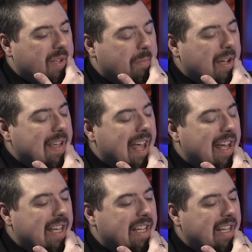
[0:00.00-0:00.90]
But
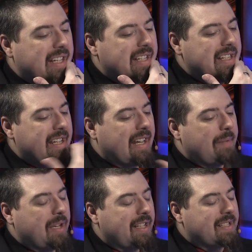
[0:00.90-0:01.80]
yeah, I
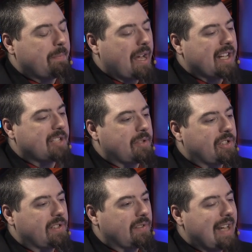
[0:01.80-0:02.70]
mean, it's
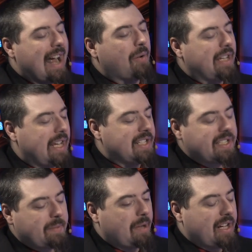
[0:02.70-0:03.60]
impossible nowadays.
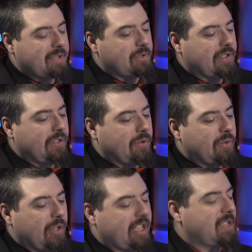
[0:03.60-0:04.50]
It's impossible
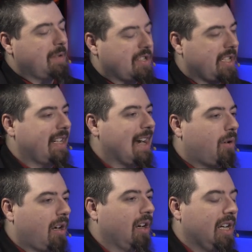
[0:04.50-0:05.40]
to, especially in
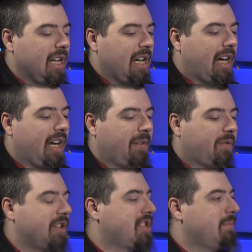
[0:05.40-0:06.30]
our
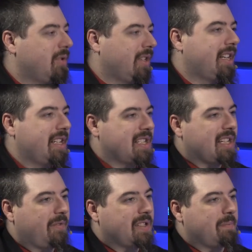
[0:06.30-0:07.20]
fringe community and
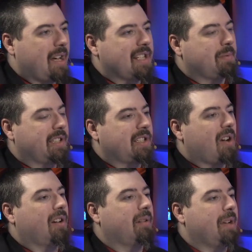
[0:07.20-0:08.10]
stuff, it's impossible to
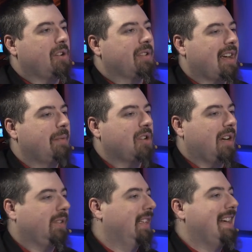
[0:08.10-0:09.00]
talk about time
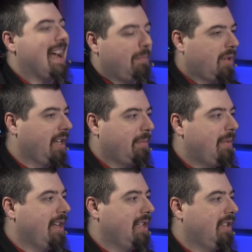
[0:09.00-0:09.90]
travel and not bring up
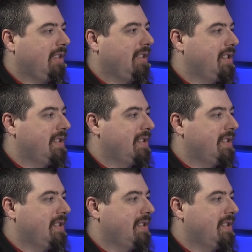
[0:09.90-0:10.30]
Mandela stuff.